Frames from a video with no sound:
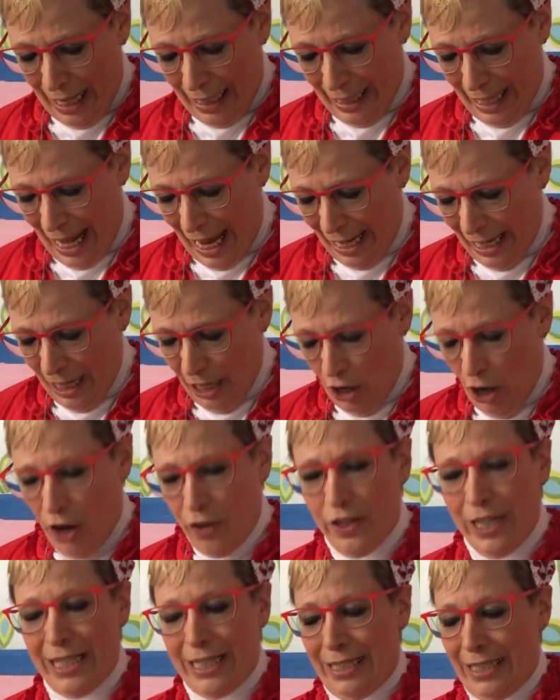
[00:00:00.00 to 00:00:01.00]
landing
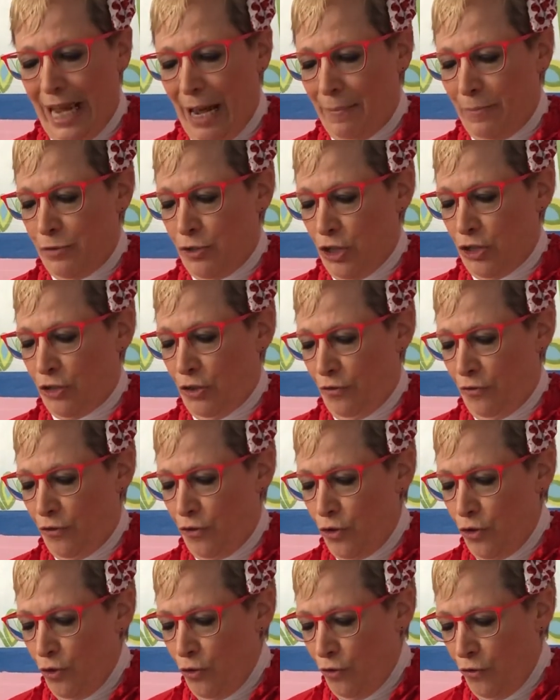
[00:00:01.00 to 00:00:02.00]
on the step just a
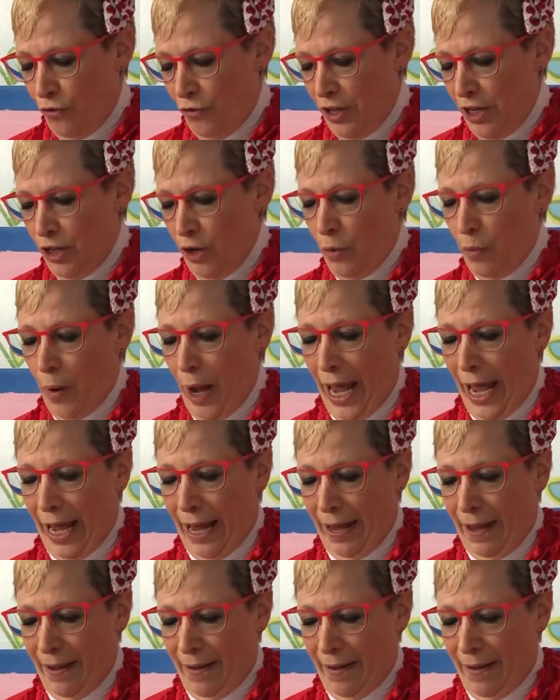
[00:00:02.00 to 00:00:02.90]
few feet away.